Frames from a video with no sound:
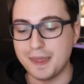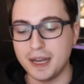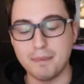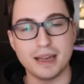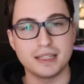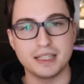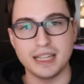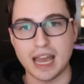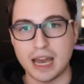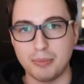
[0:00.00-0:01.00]
And then it
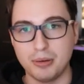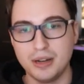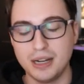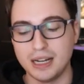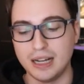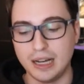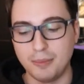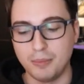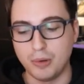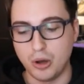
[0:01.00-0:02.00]
mounts the app
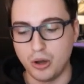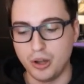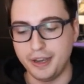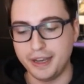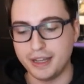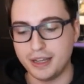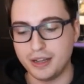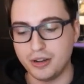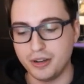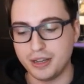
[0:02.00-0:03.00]

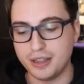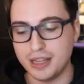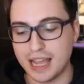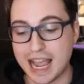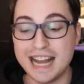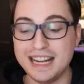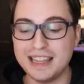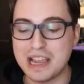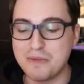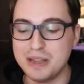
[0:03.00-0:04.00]
on
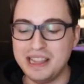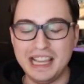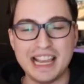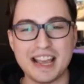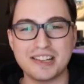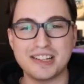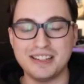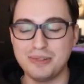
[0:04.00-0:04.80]
anything with the